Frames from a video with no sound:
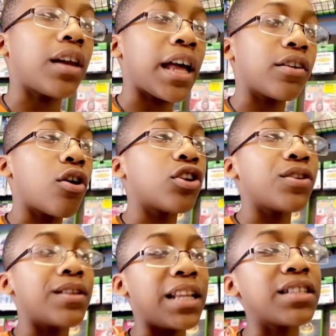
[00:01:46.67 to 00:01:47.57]
like go to
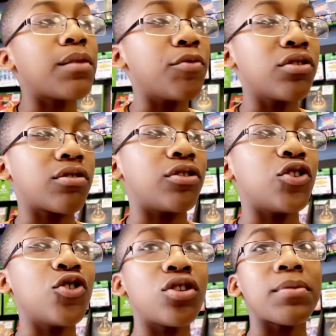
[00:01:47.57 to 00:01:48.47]
listen to music on
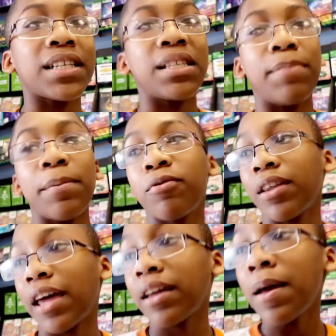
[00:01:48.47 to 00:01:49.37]
YouTube, I see people like